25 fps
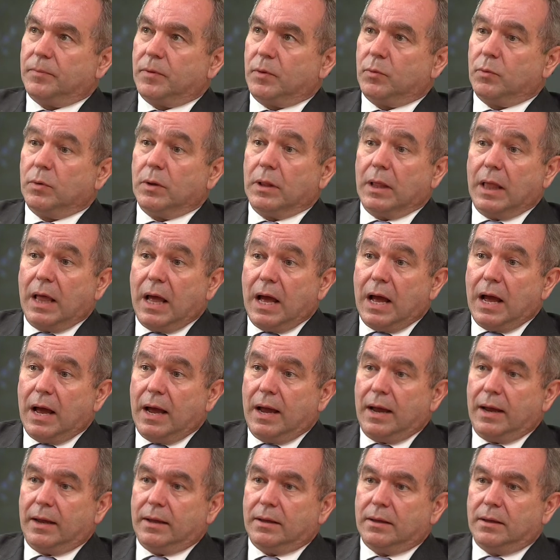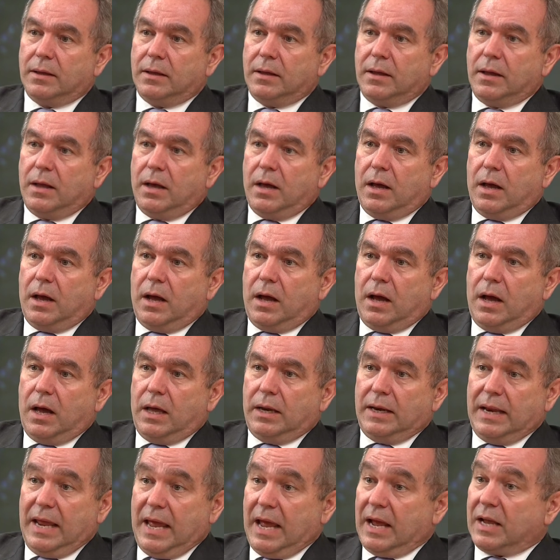rely
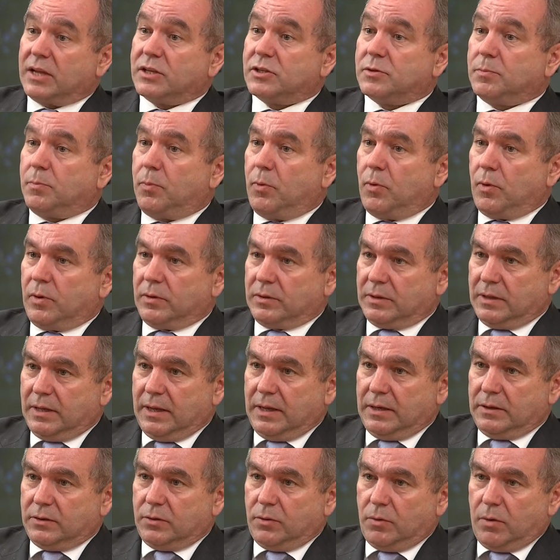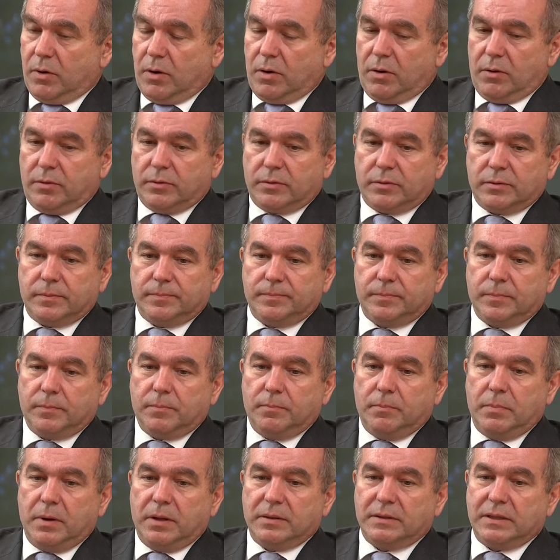on export-led growth.
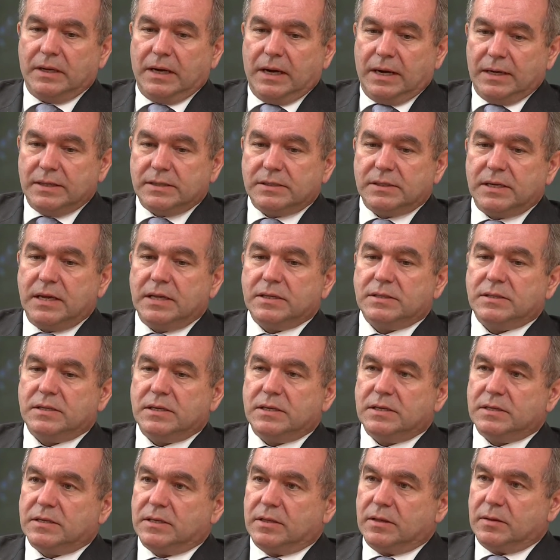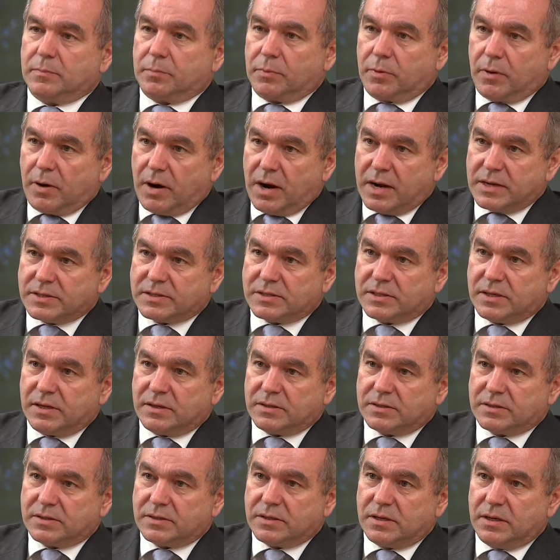But the United States is in the
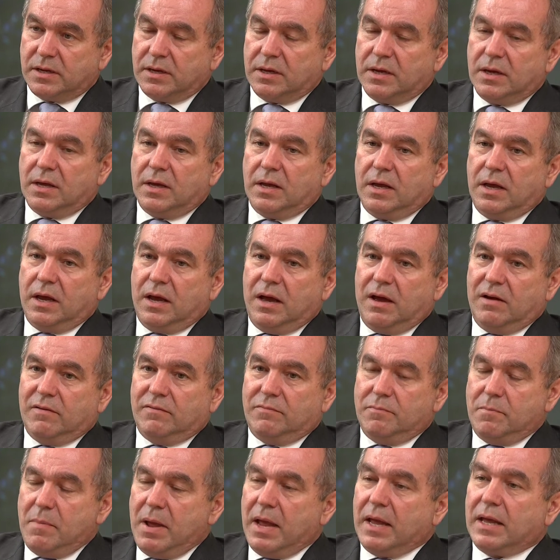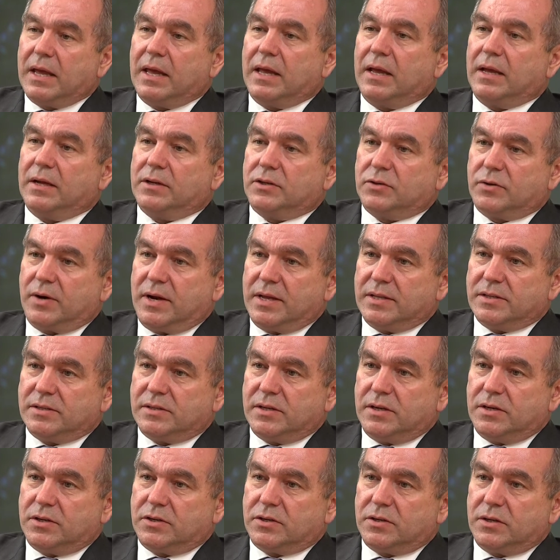process of making a
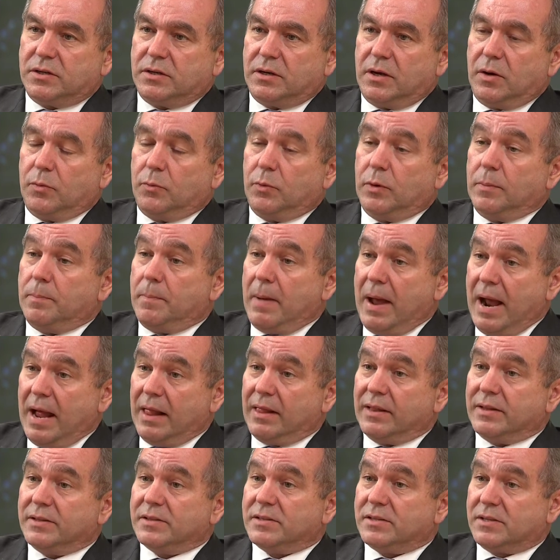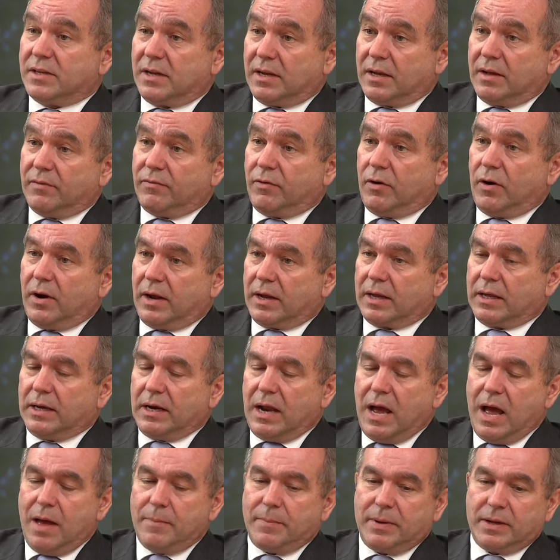transition, a rebalancing of our
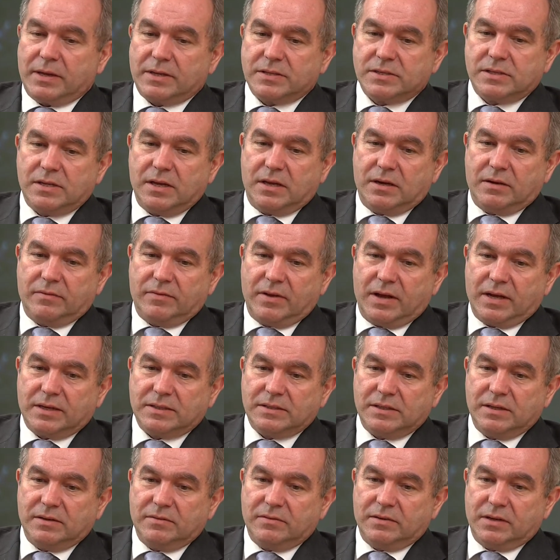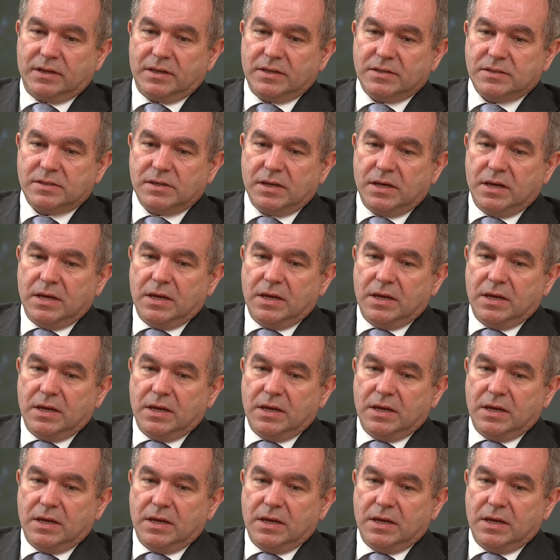economic set of activities,